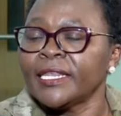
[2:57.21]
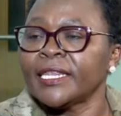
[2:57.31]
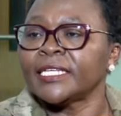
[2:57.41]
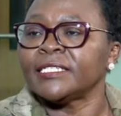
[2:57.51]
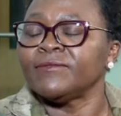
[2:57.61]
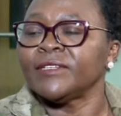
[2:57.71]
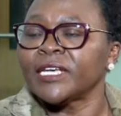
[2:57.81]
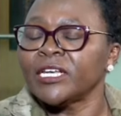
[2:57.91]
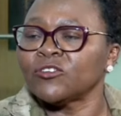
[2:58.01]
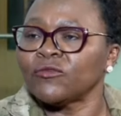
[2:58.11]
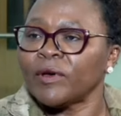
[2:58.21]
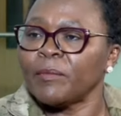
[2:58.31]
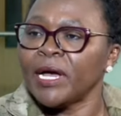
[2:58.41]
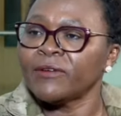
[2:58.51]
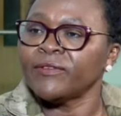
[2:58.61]
that if in case of a
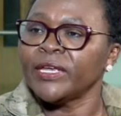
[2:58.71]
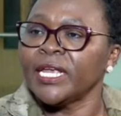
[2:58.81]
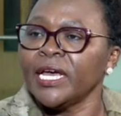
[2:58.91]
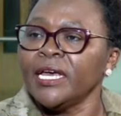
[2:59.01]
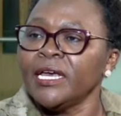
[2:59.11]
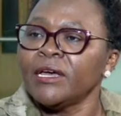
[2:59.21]
bank failure,